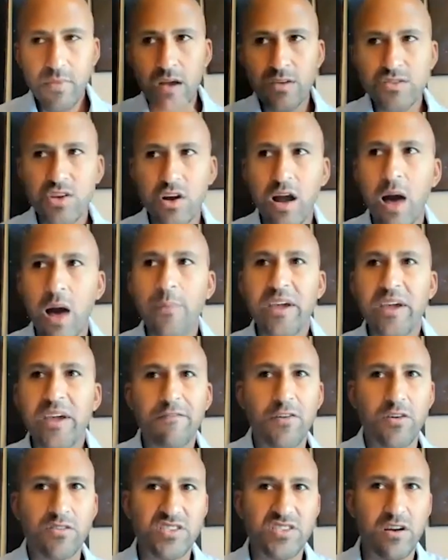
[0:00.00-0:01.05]
so coming
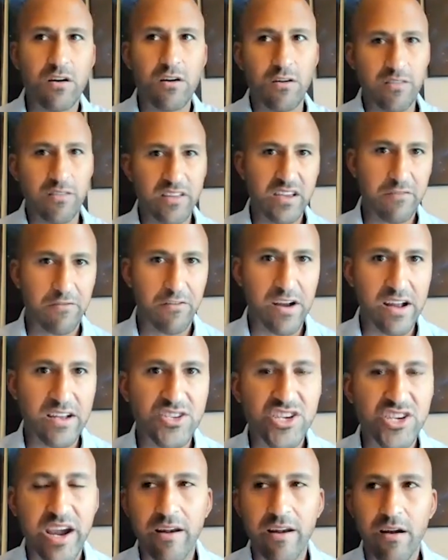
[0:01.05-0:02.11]
full circle, the
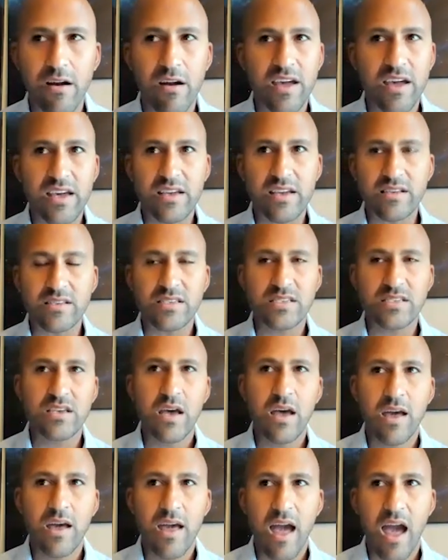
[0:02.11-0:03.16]
differentiator is,
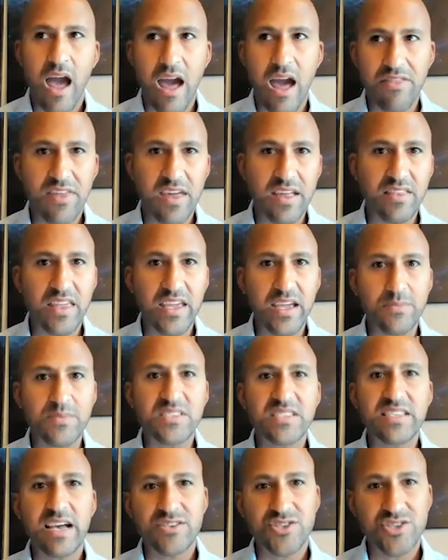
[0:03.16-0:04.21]
I think, the
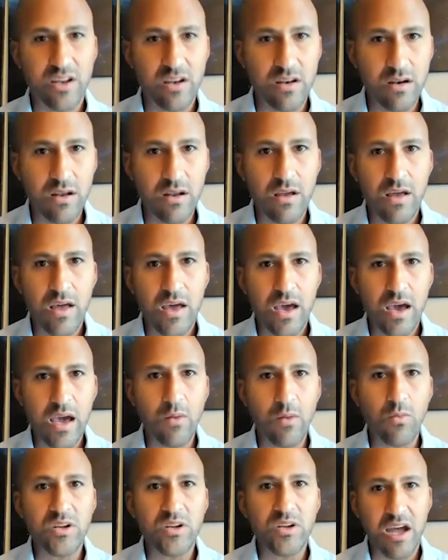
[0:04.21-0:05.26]
obsession
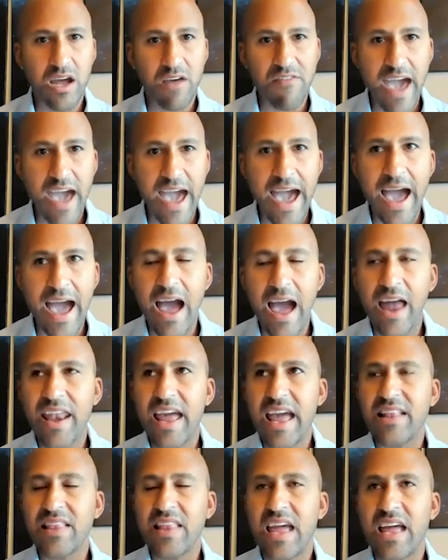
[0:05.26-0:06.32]
in which I've had
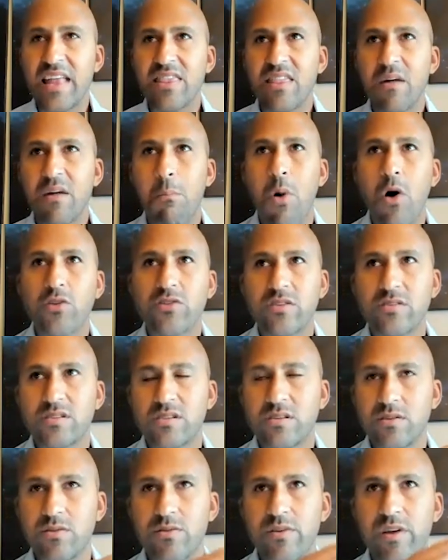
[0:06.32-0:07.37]
and the
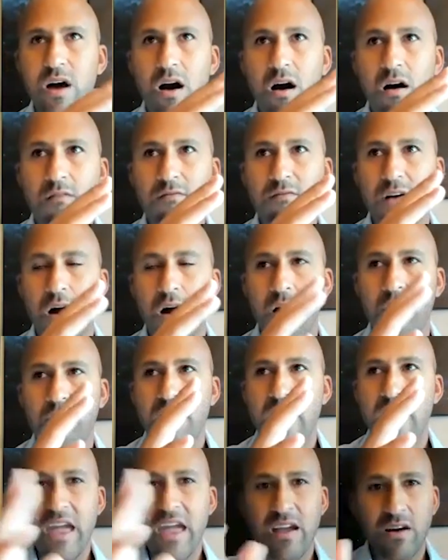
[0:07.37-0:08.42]
multitude of
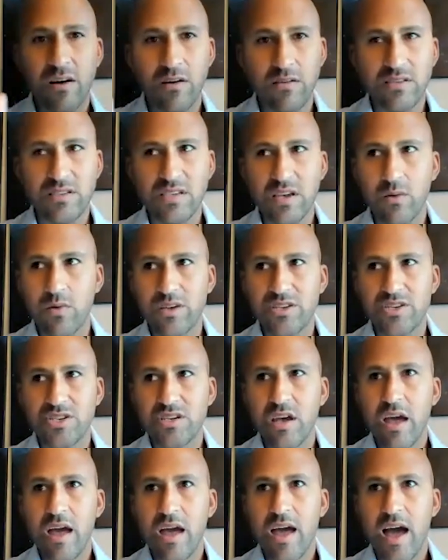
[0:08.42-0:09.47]
angles in which
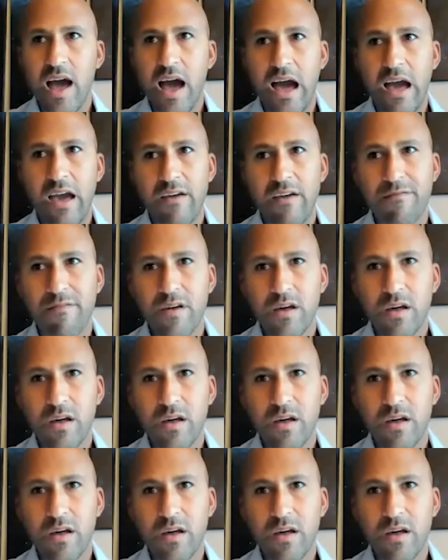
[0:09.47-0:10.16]
I've